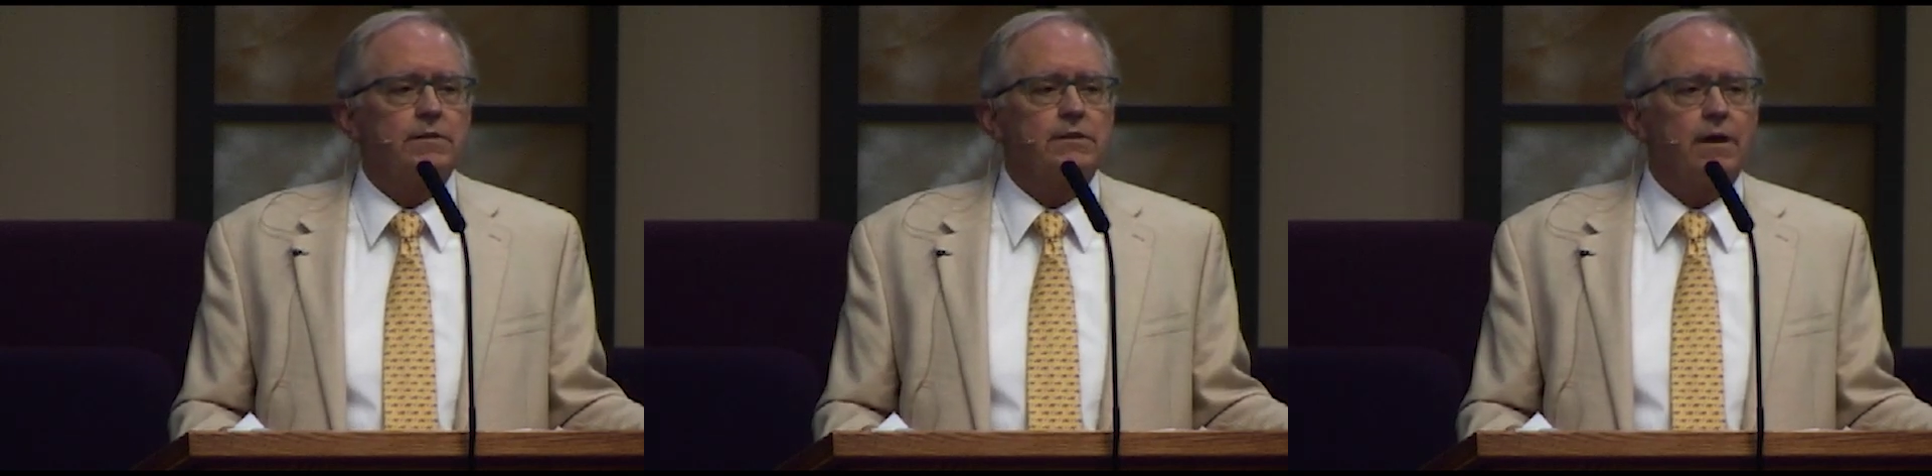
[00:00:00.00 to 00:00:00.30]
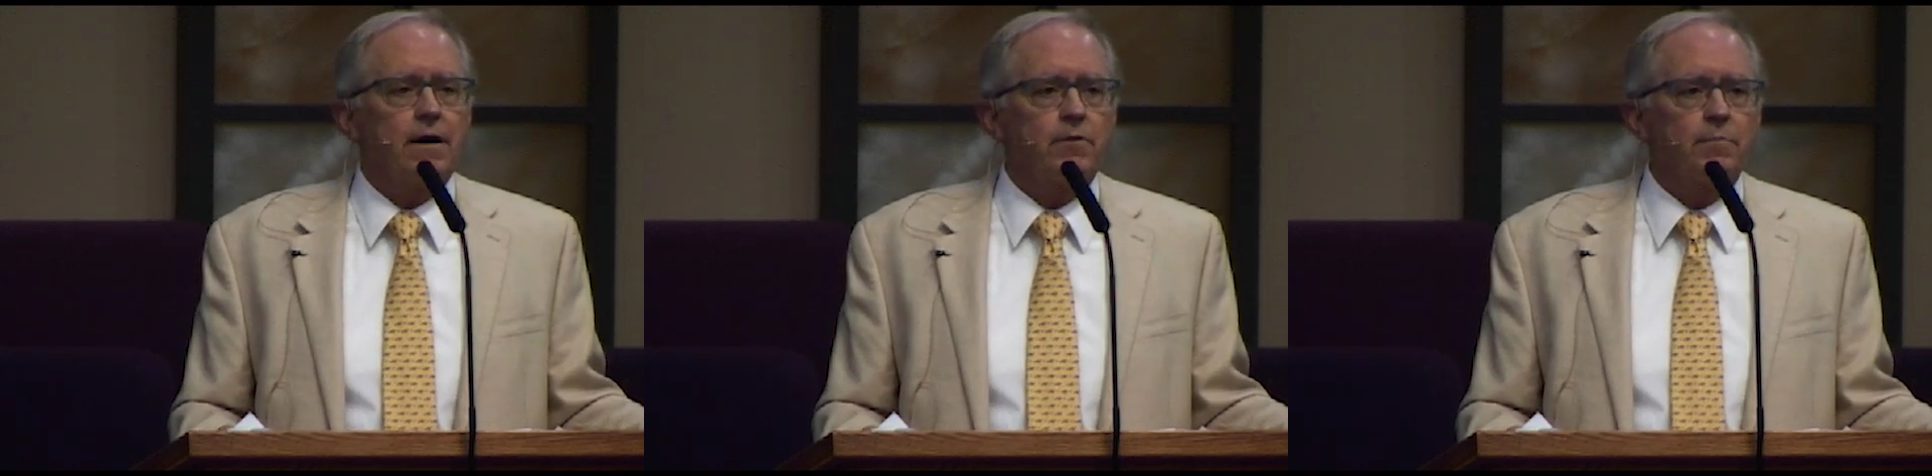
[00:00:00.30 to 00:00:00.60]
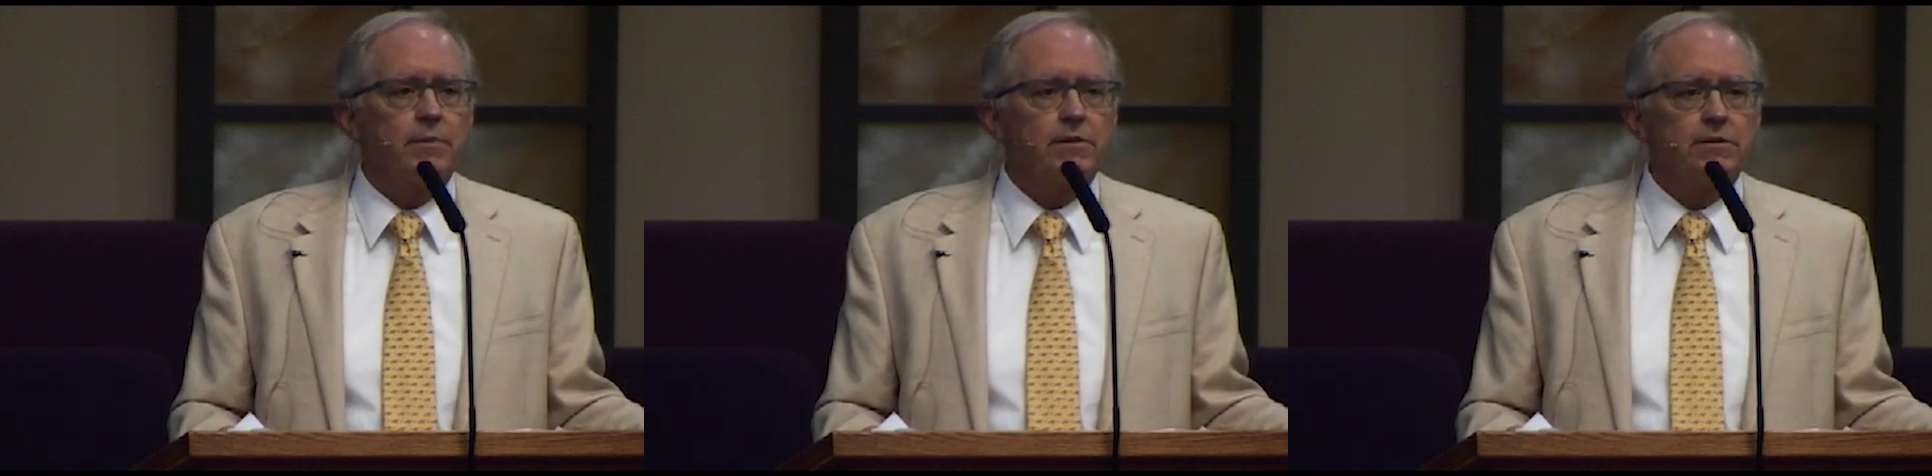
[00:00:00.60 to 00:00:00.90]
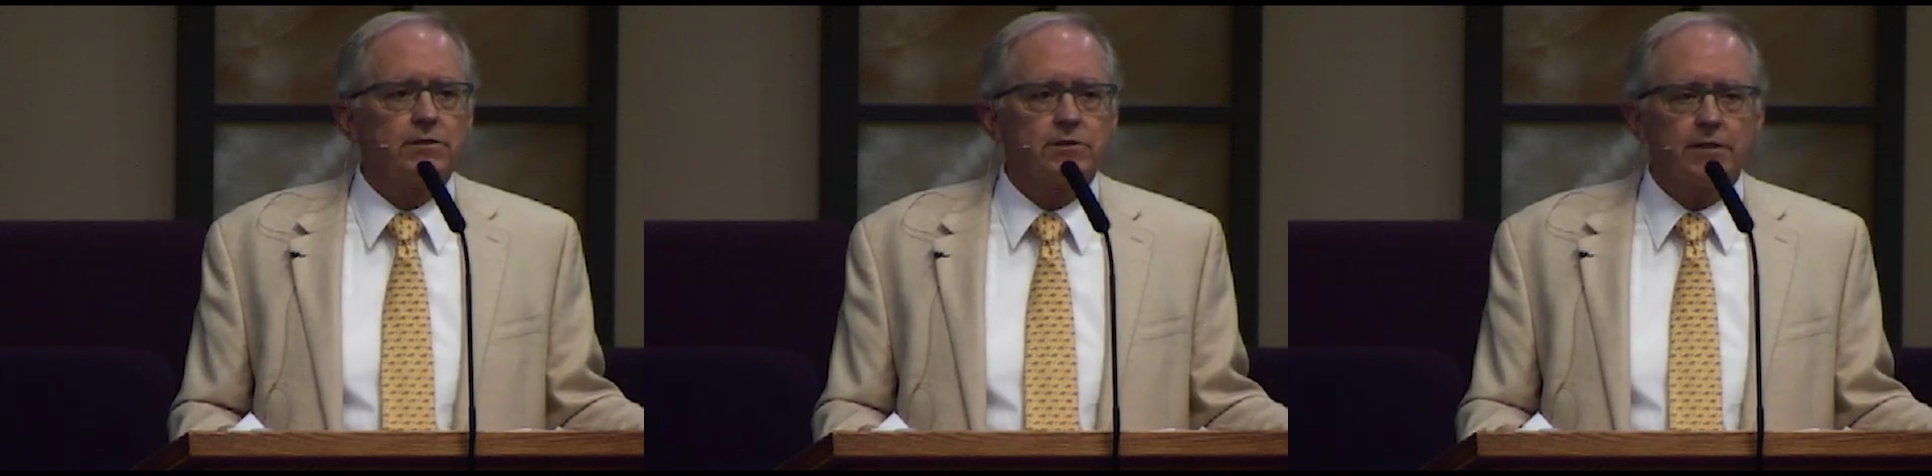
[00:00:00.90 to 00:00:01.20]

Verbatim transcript: to how to build this